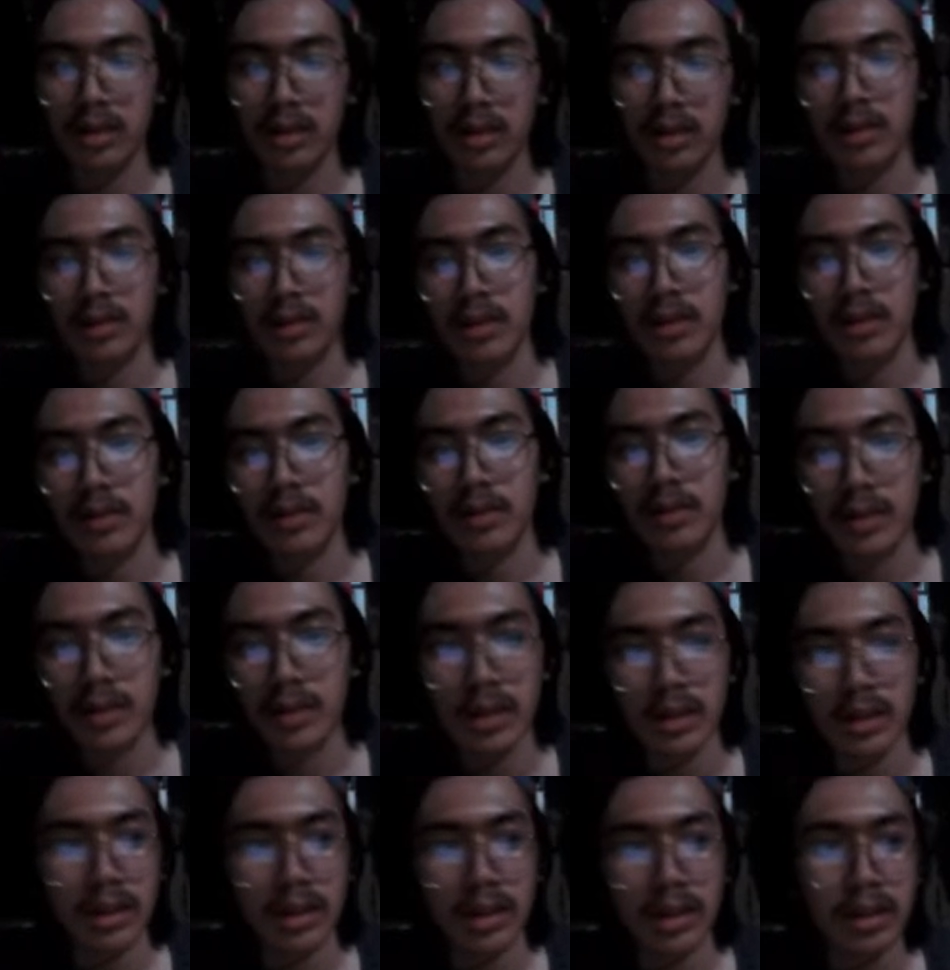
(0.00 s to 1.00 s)
We can
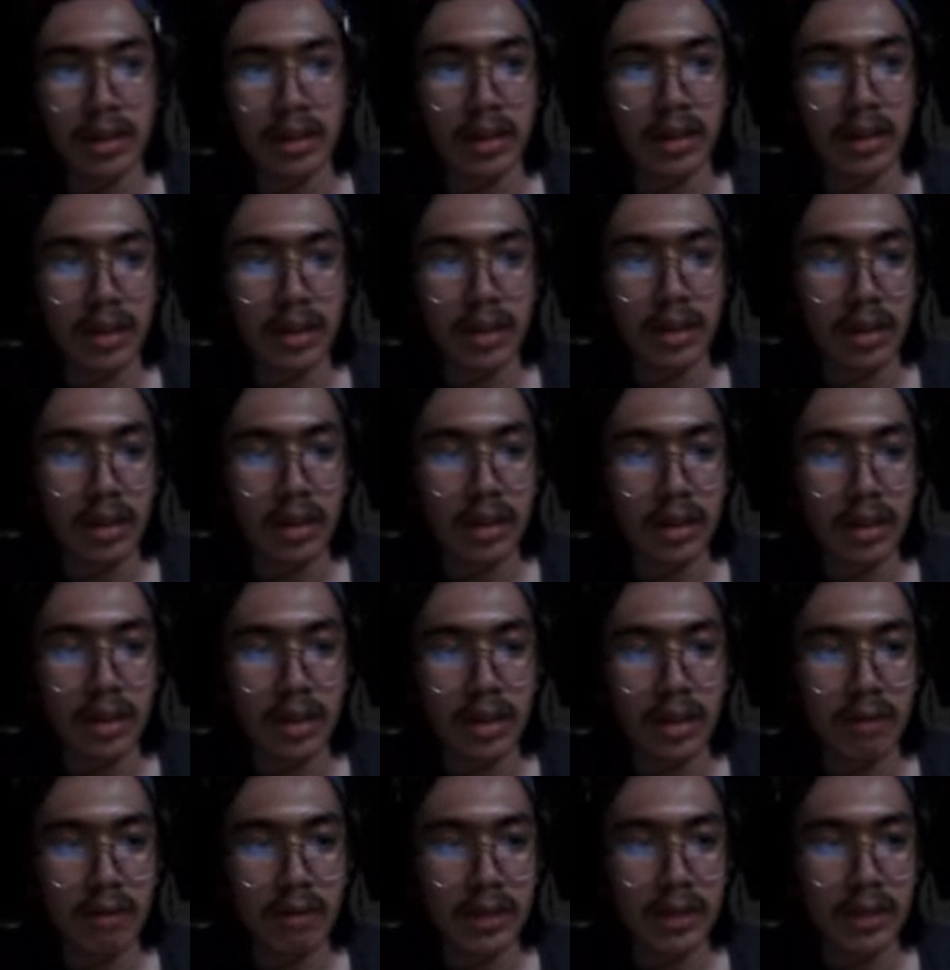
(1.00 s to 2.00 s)
now get our clock,
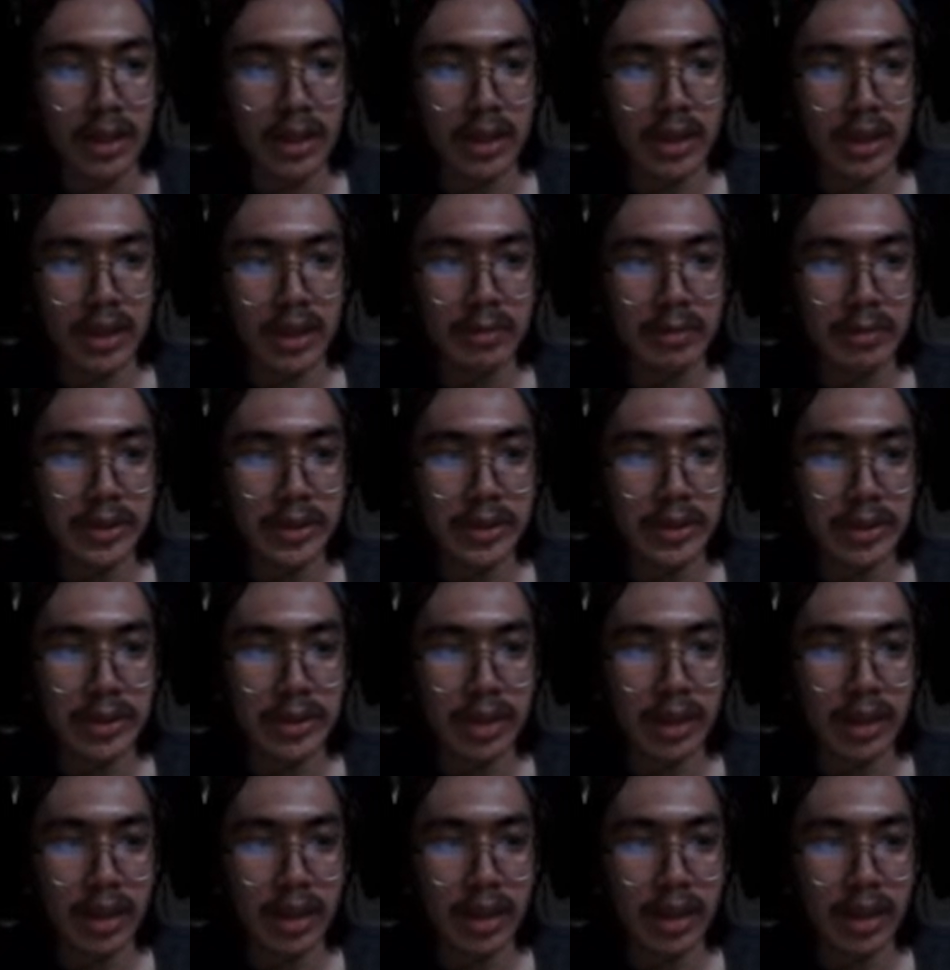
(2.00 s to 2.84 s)
our input.